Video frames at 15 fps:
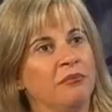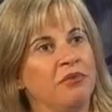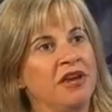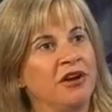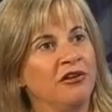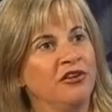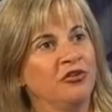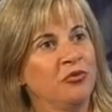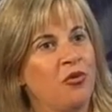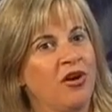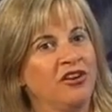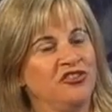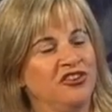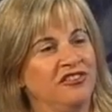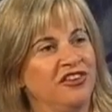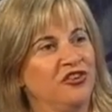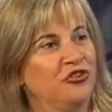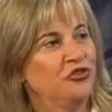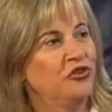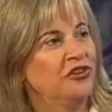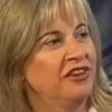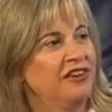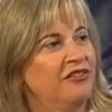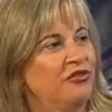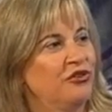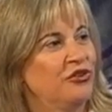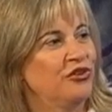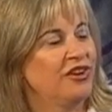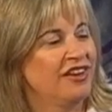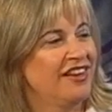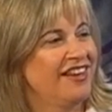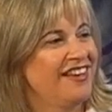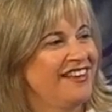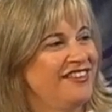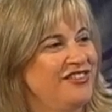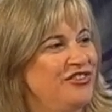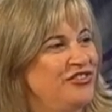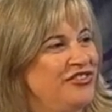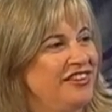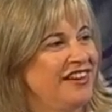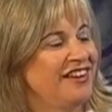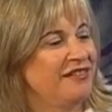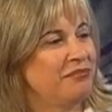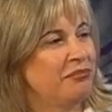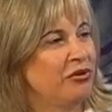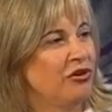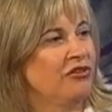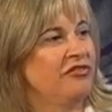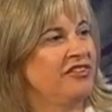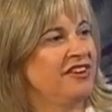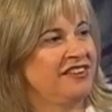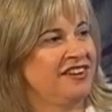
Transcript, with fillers: parents watching they are looking for just that perfect